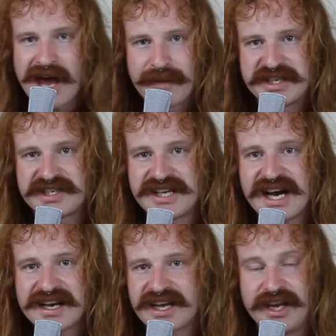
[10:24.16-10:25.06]
And we
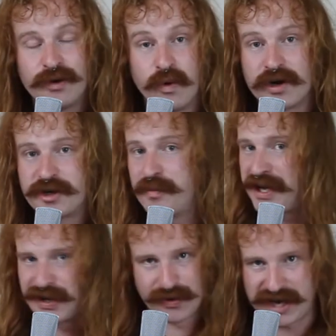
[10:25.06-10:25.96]
start in what could
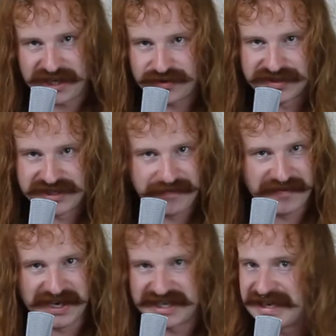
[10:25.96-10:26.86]
be an orchestral
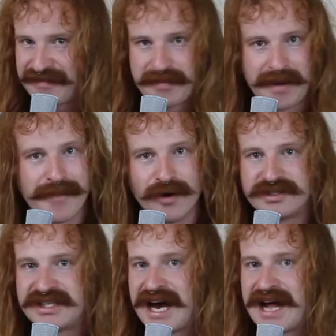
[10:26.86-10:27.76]
symphony, something by
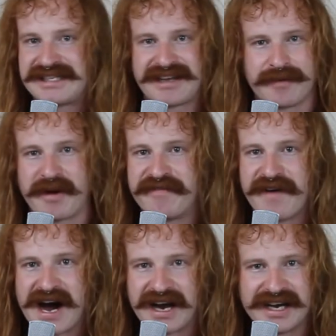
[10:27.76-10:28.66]
Mozart, something by
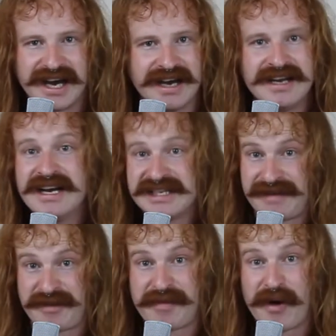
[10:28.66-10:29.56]
Wagner,
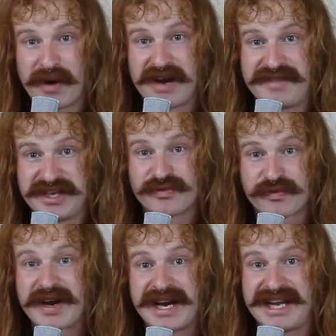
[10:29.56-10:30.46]
something by one of these
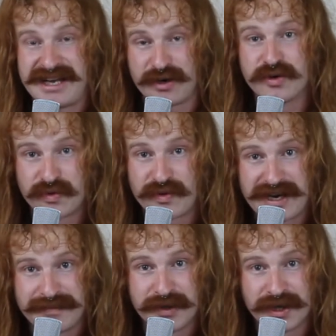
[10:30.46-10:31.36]
really
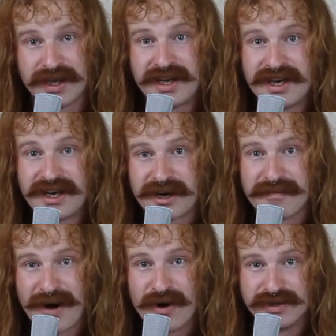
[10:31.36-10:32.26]
incredible
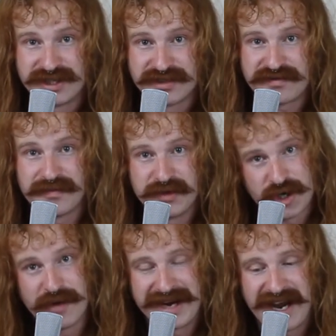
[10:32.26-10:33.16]
composers from the
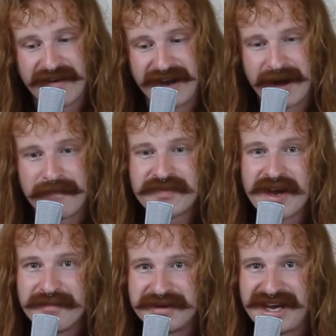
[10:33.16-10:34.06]
German area.
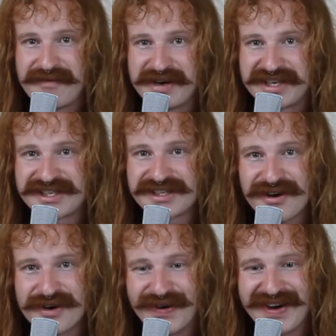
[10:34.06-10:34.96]
But then we
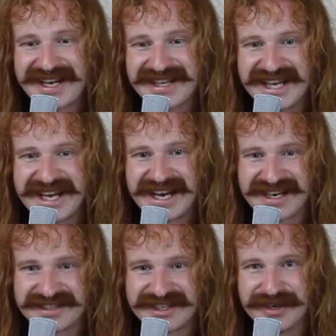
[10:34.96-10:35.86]
so quickly
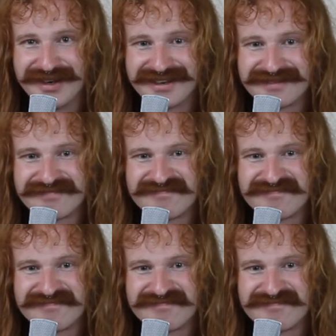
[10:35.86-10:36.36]
get into...